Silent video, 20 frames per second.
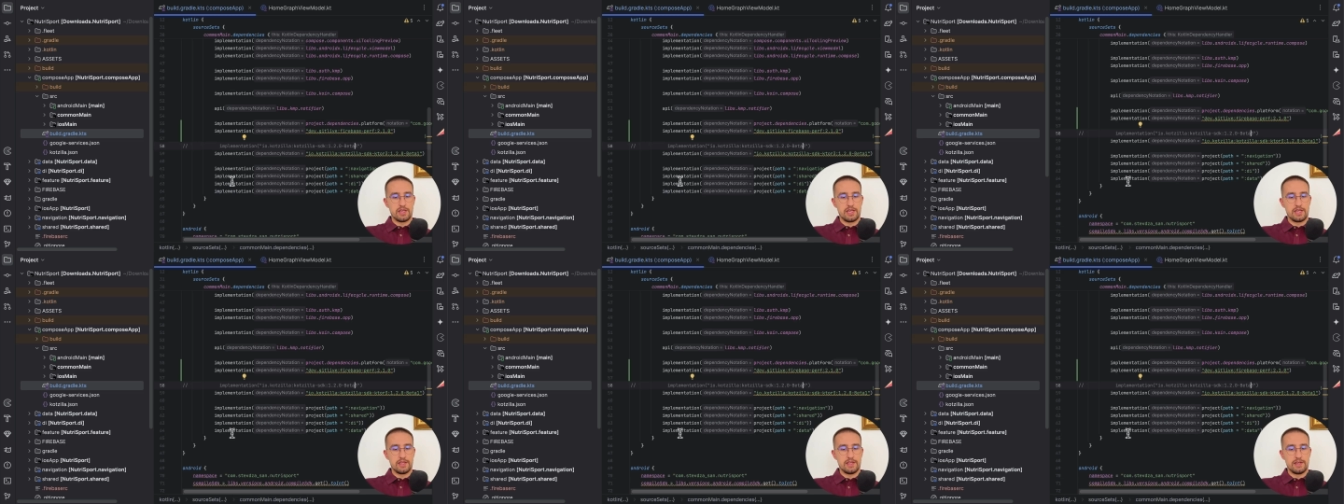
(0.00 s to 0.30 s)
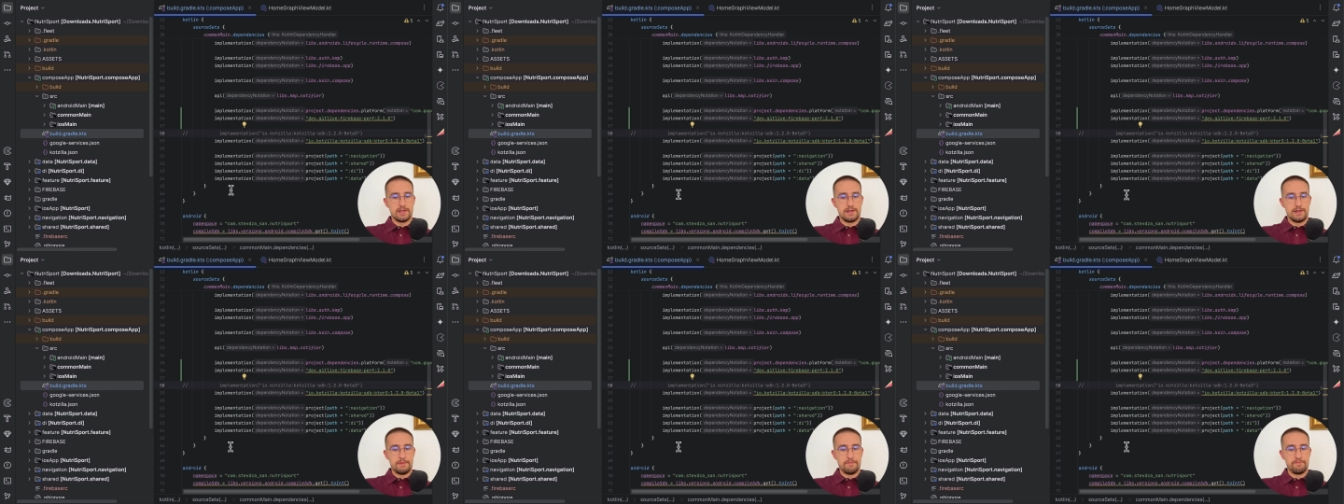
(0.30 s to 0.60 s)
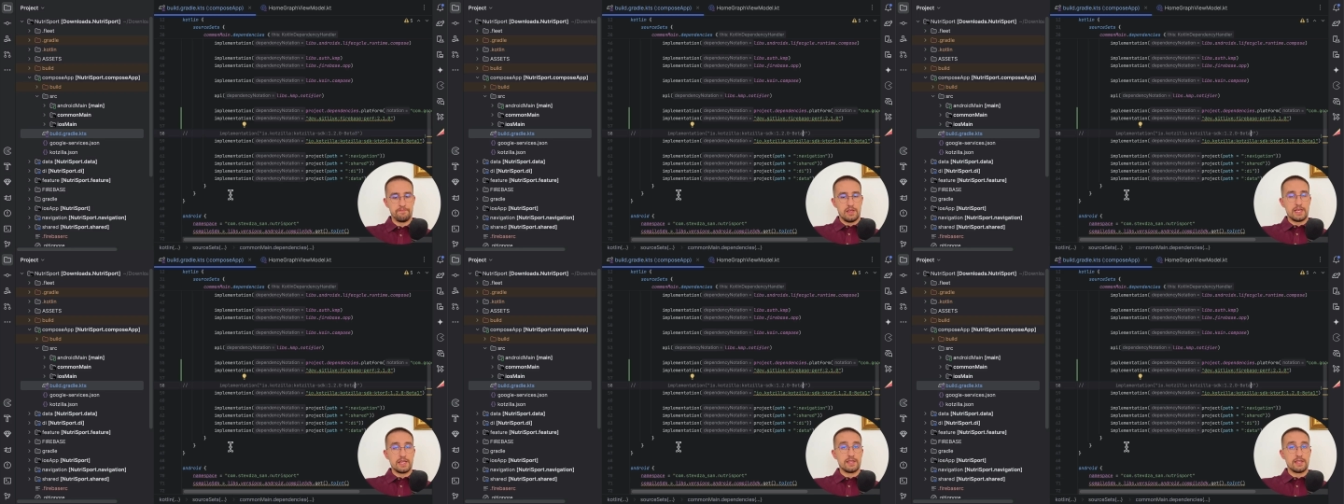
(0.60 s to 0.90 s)
in
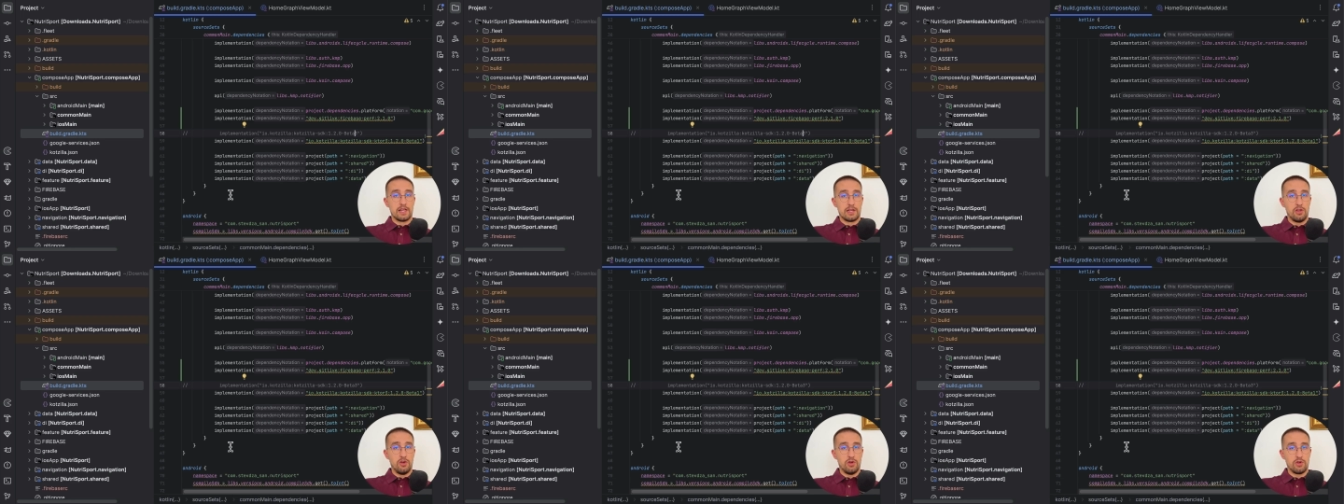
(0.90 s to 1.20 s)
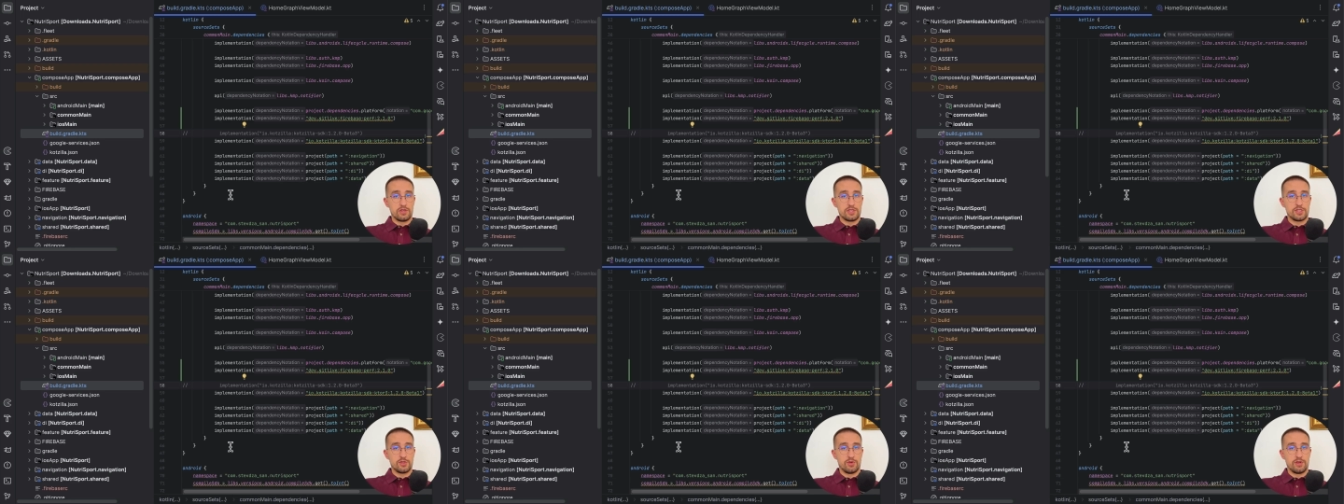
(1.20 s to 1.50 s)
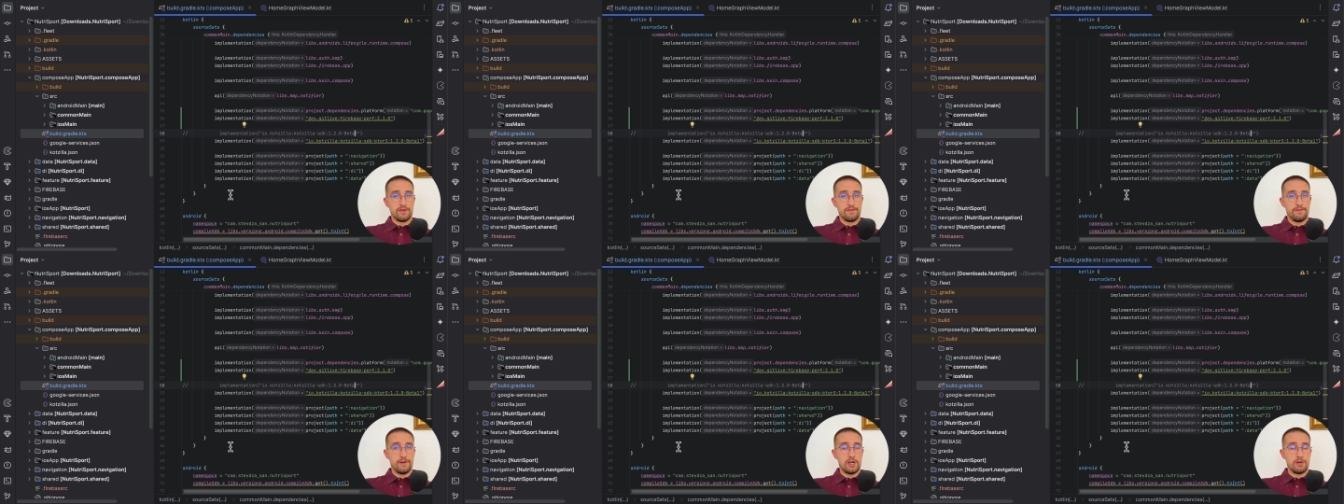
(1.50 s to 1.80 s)
the logs on
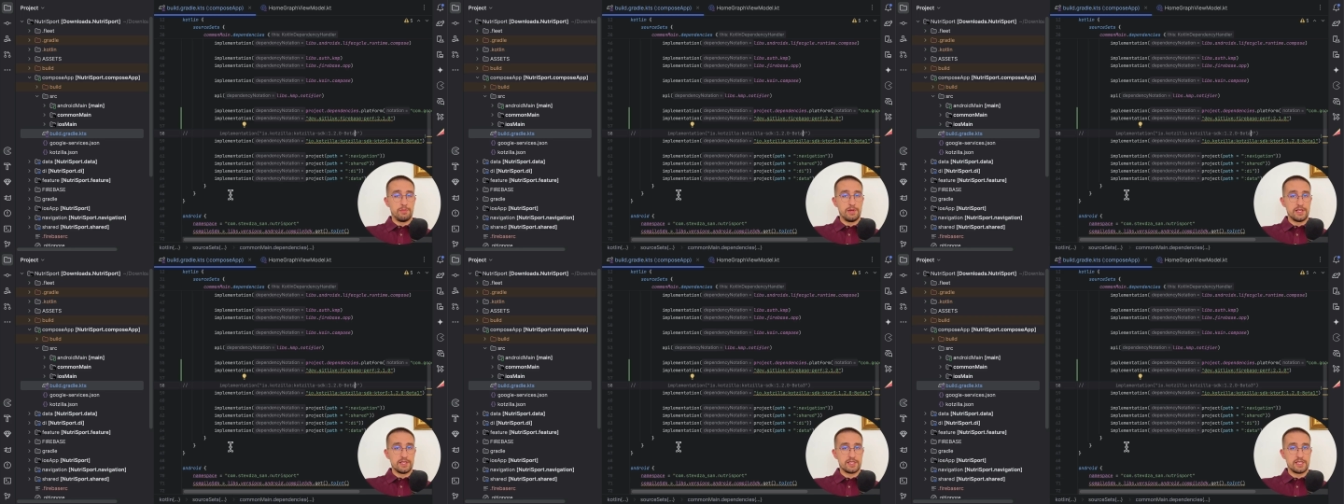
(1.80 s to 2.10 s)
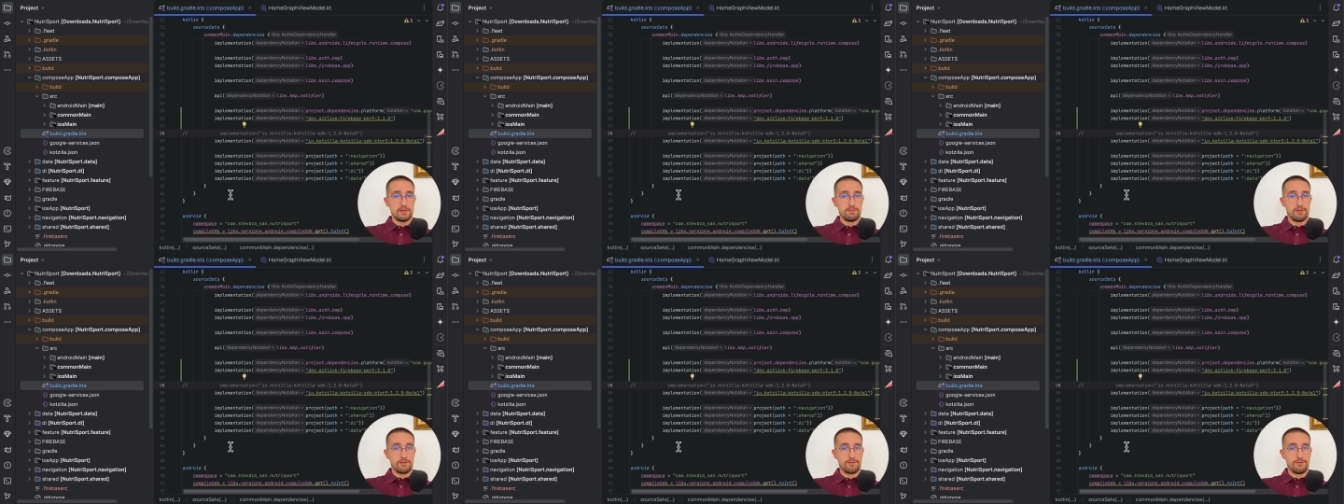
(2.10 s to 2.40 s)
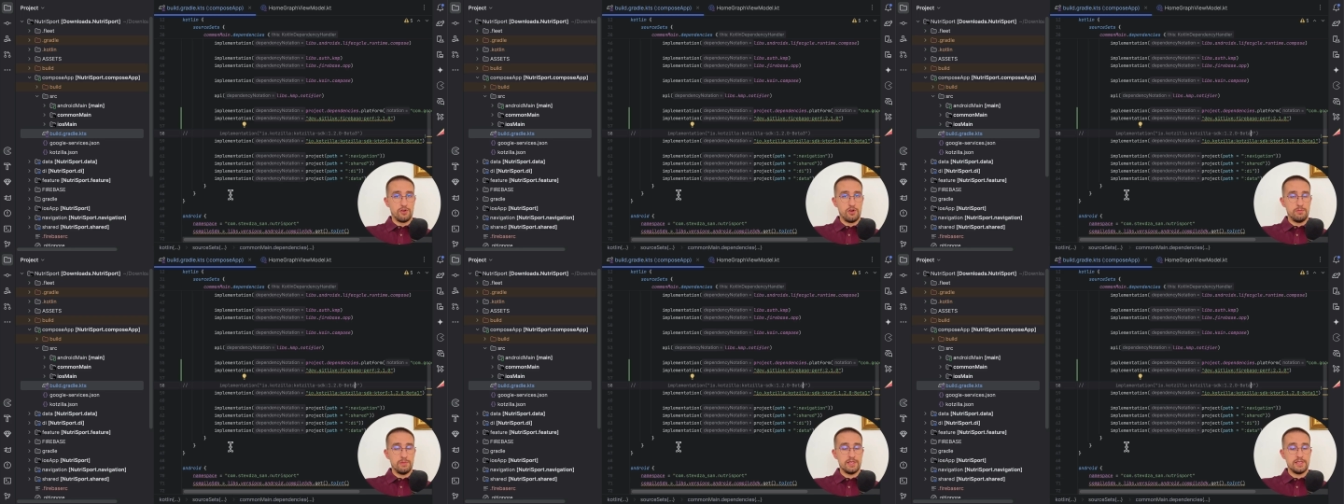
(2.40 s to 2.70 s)
a Firebase
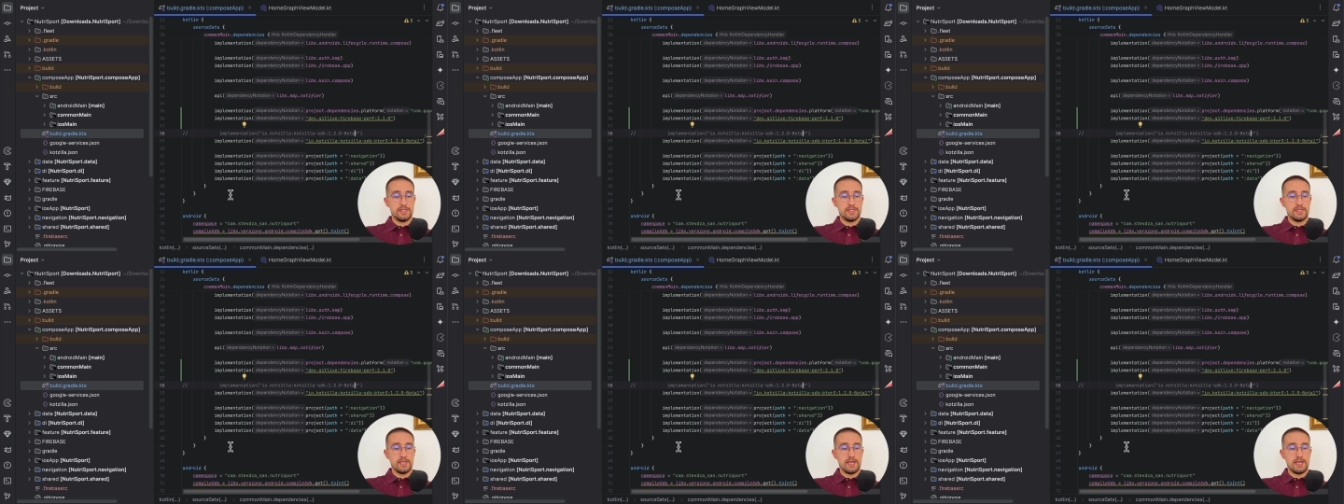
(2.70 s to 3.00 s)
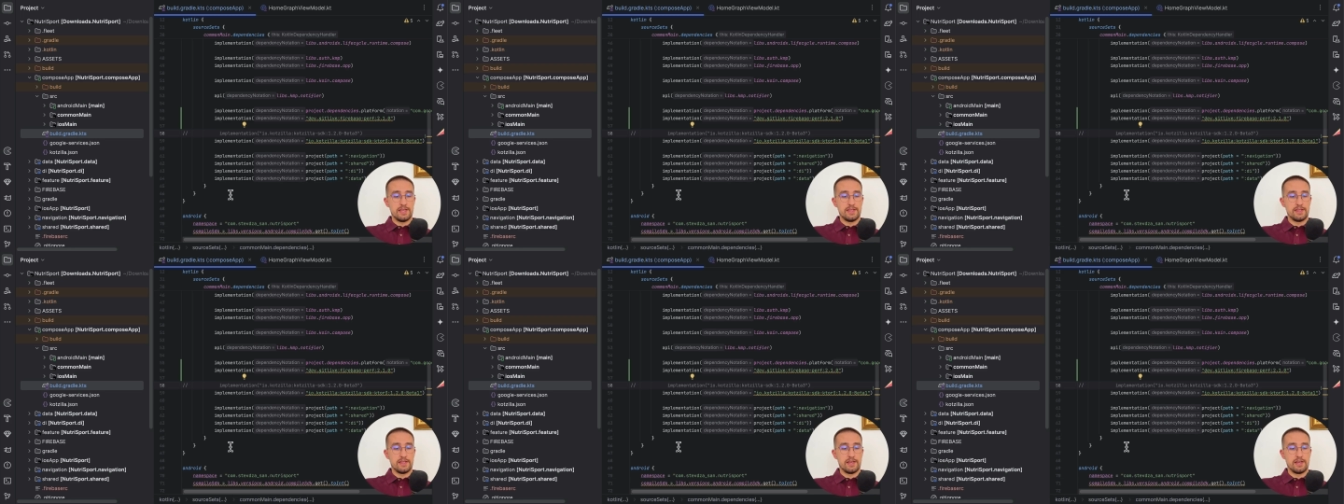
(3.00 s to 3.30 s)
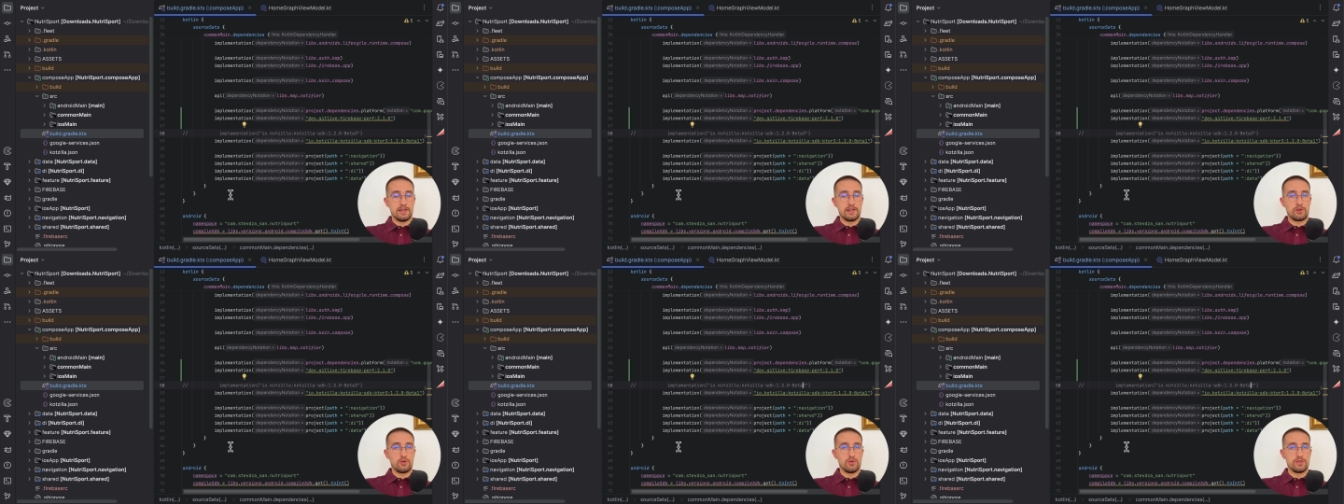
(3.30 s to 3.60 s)
performance and
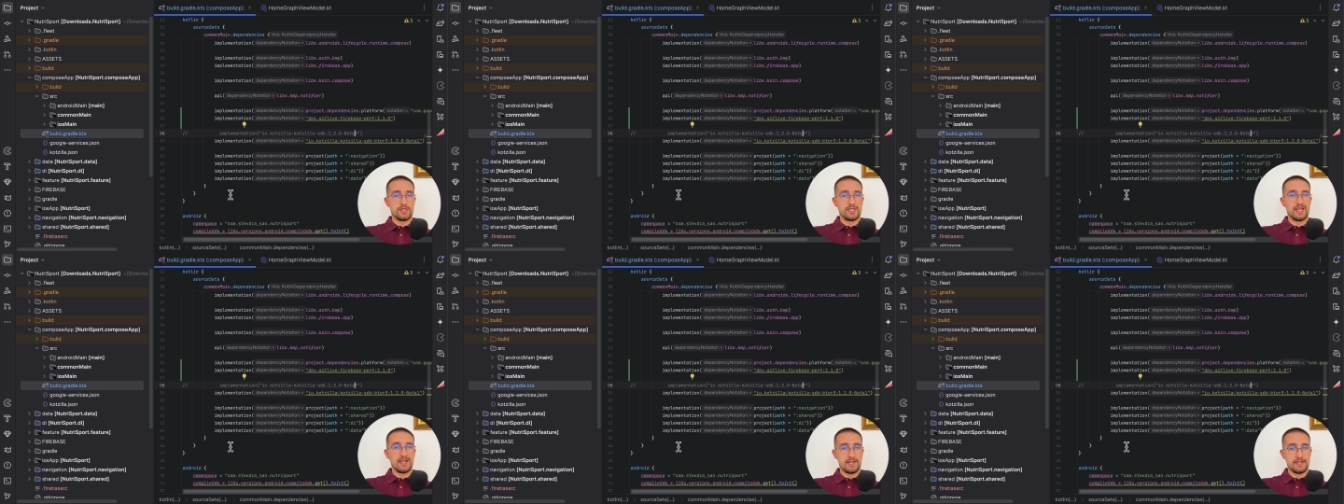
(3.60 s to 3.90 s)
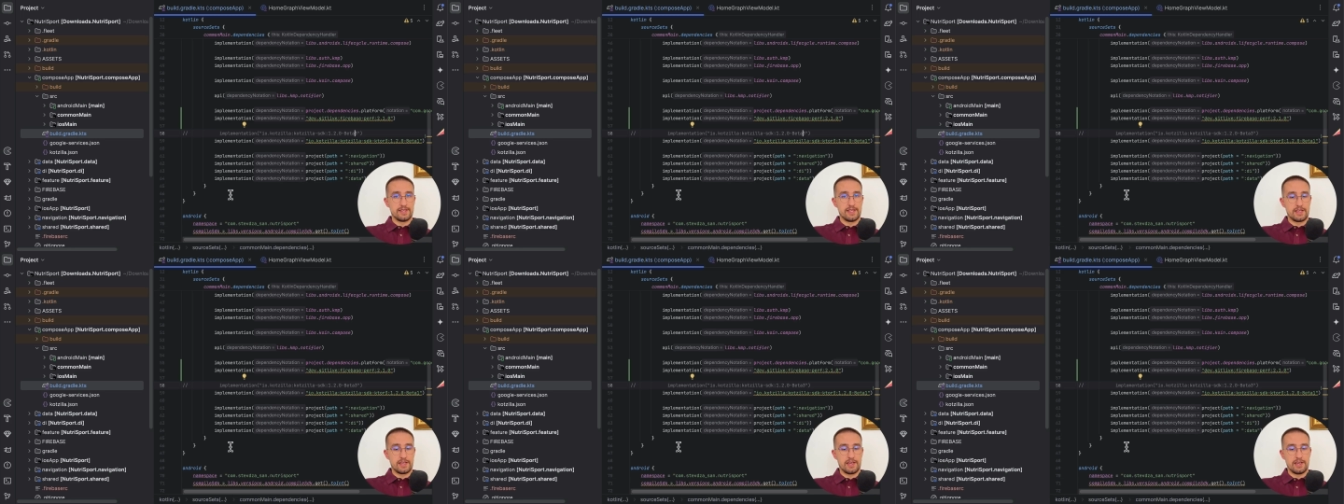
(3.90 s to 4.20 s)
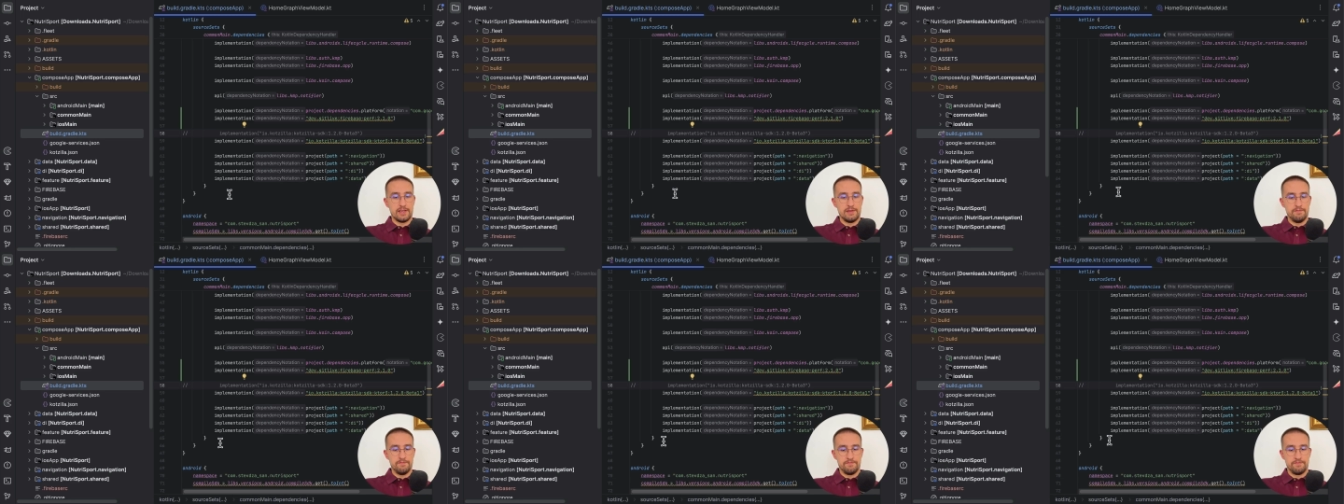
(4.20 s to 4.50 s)
Kotzilla
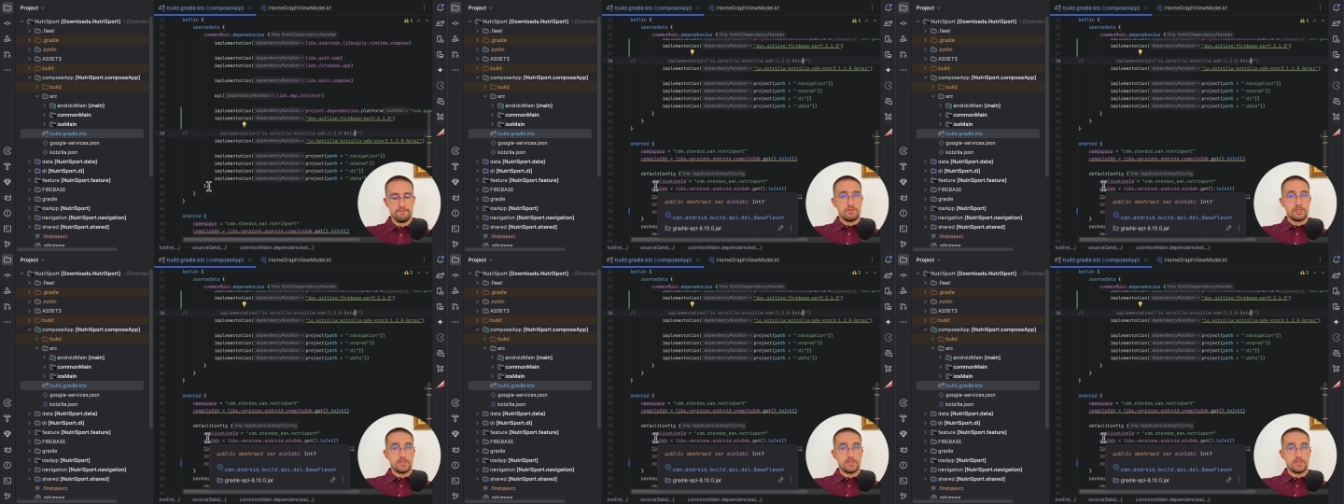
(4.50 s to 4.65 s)
SDK.